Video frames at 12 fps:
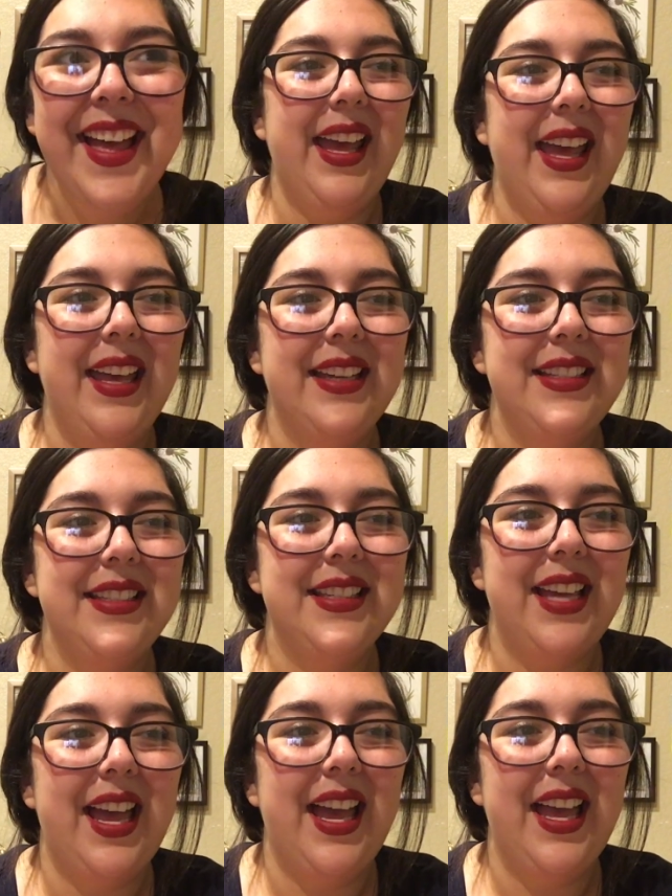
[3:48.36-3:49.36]
and
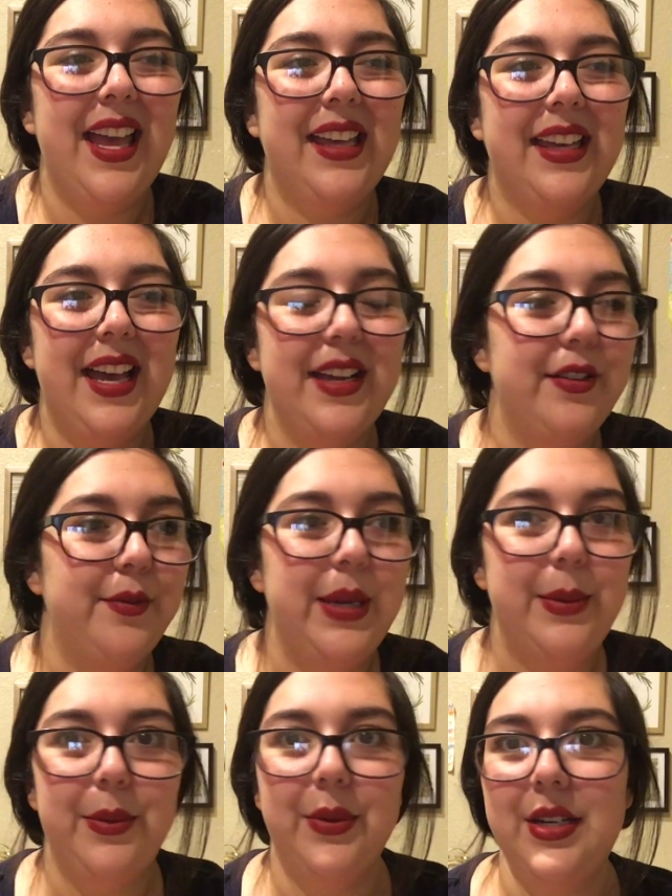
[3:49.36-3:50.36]
it kind of made
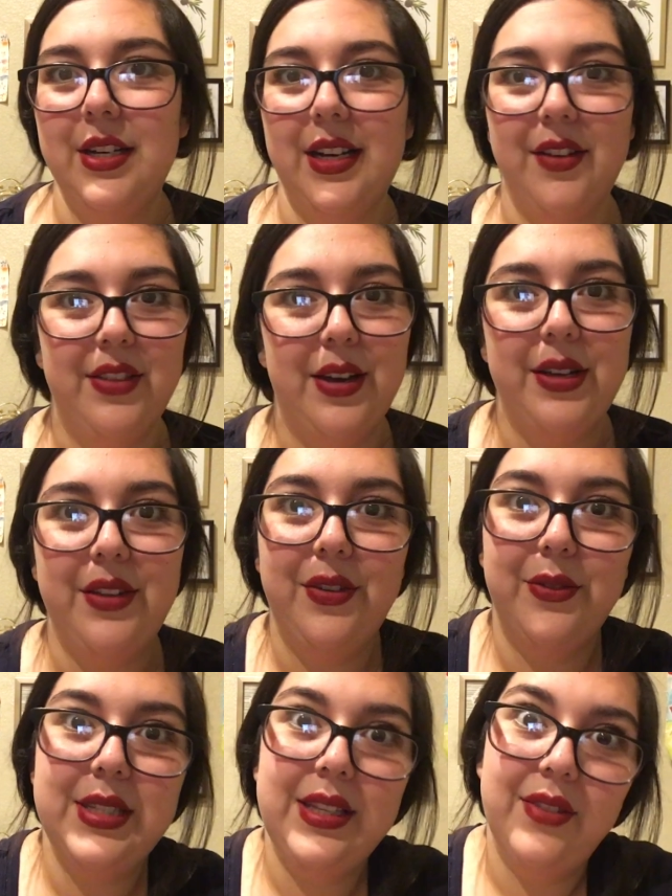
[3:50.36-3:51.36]
me wonder if it
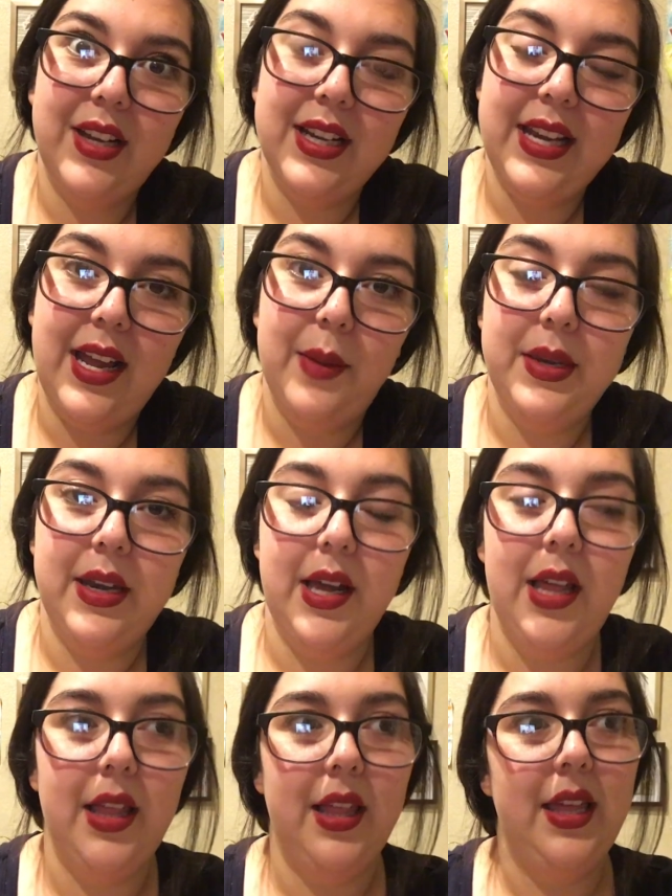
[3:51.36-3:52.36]
was even going to happen at
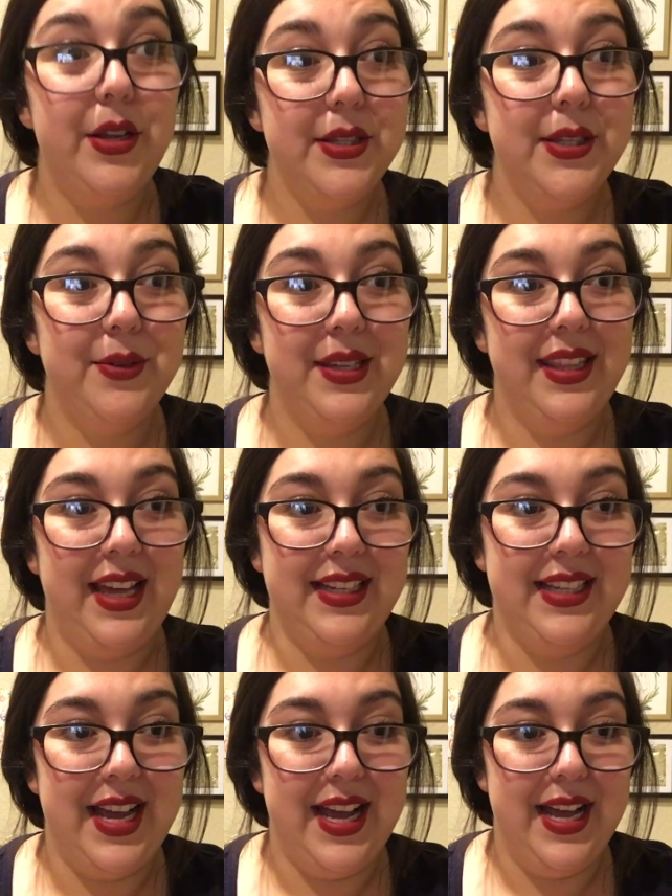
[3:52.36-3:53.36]
all. Also in that
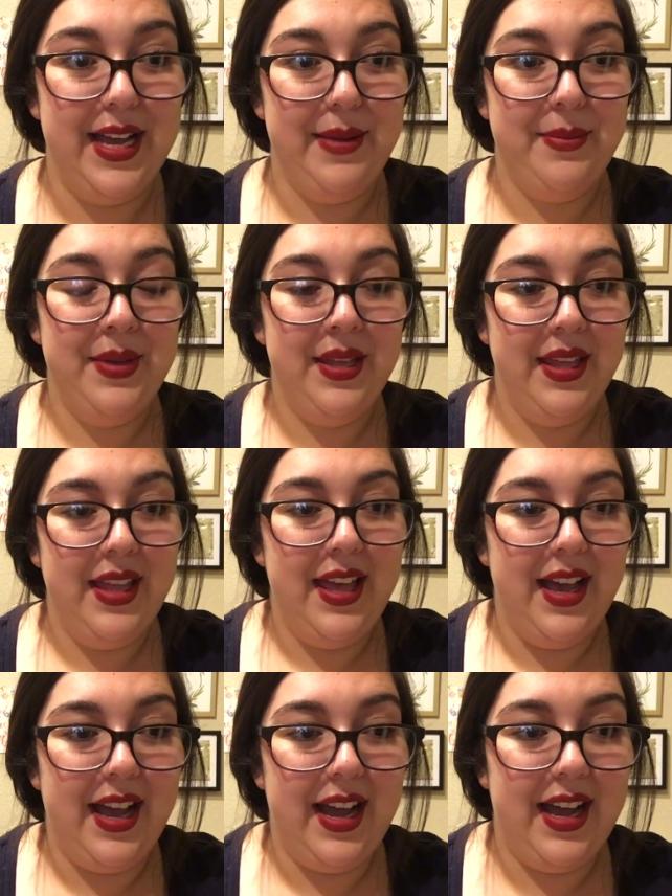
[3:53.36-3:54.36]
time,
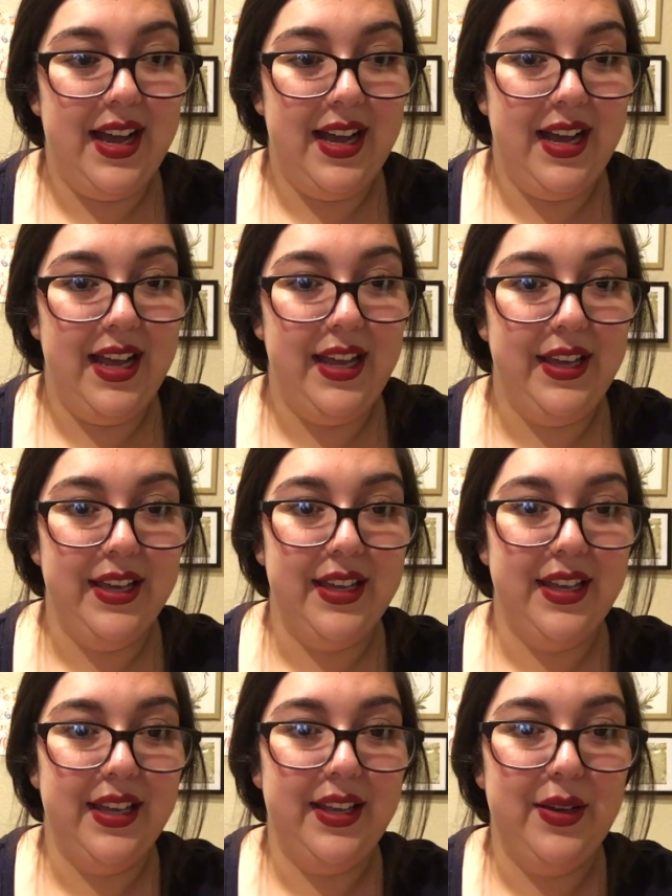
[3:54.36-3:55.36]
I
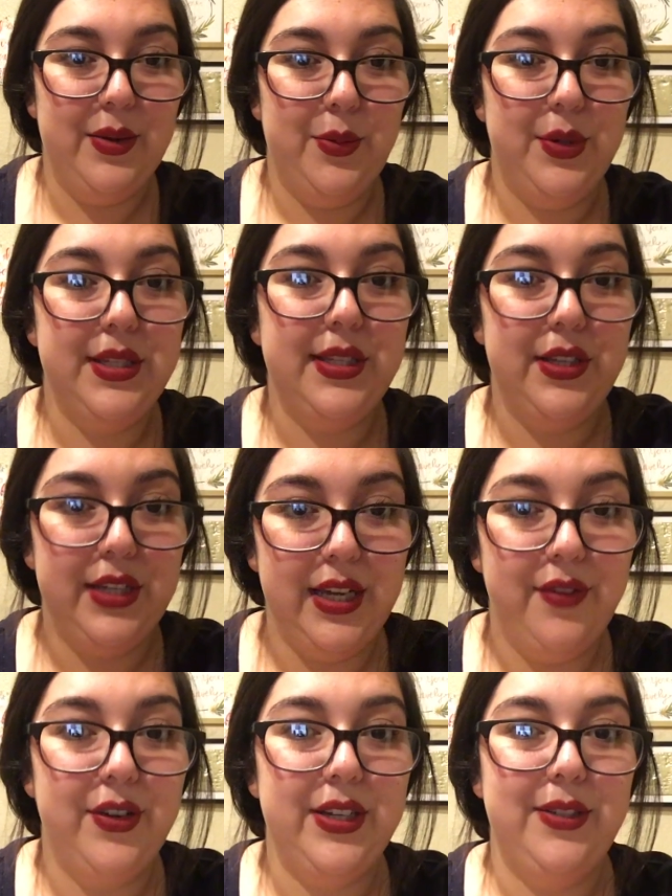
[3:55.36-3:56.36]
was
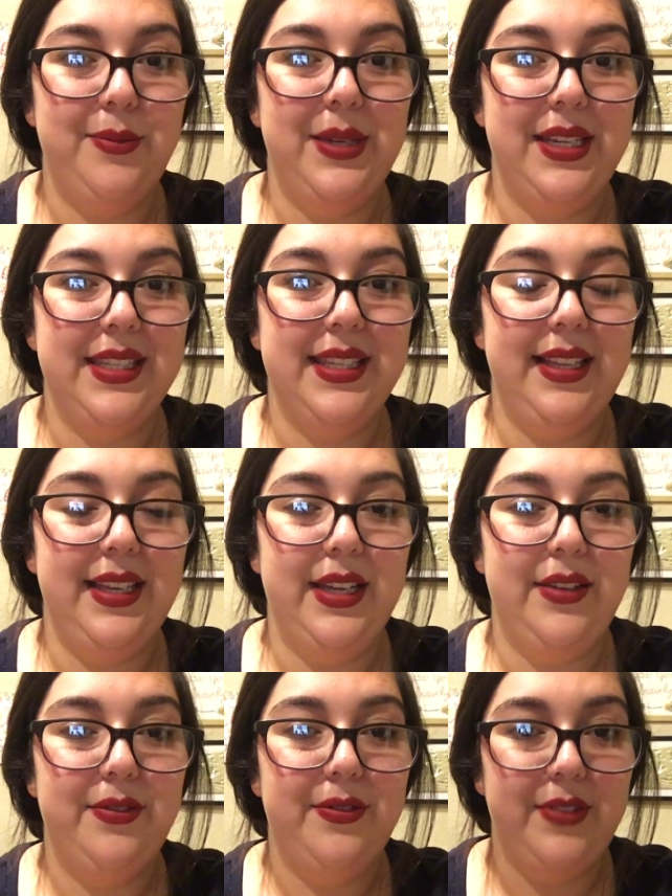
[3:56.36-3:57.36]
looking for a new place to
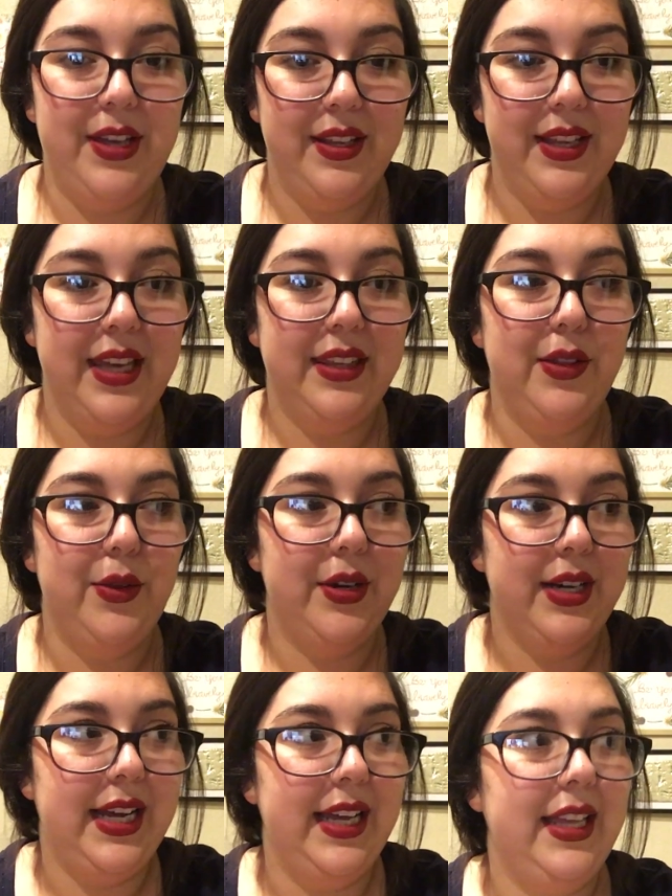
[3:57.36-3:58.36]
live, felt like the
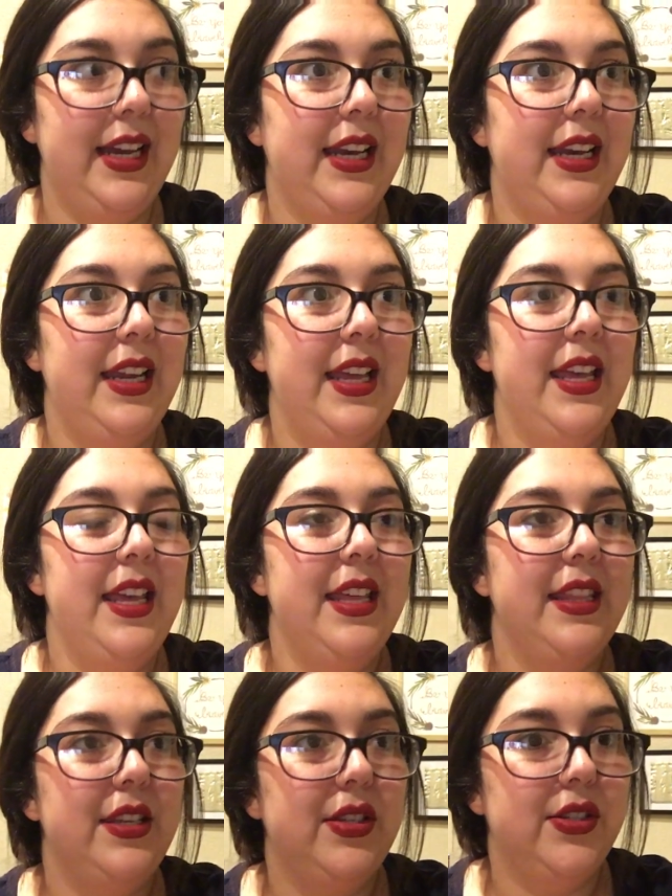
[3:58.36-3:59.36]
Lord highlighted
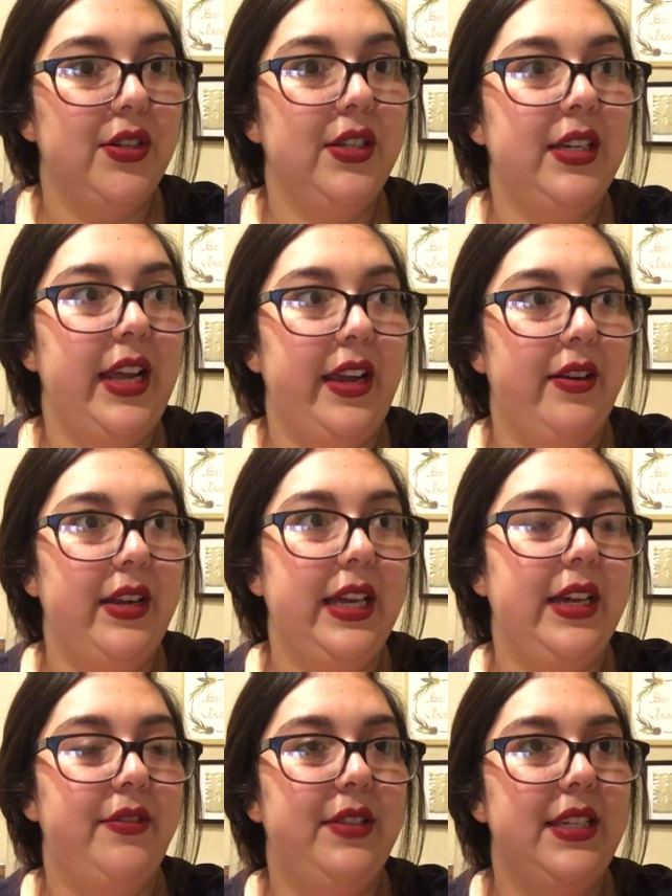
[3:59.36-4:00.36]
this certain area
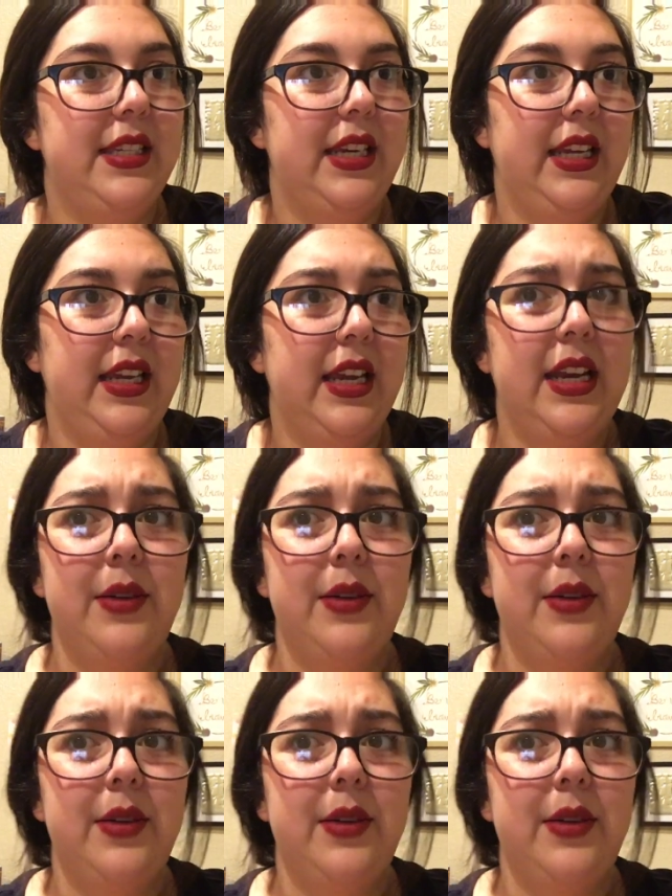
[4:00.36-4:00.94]
of the city, and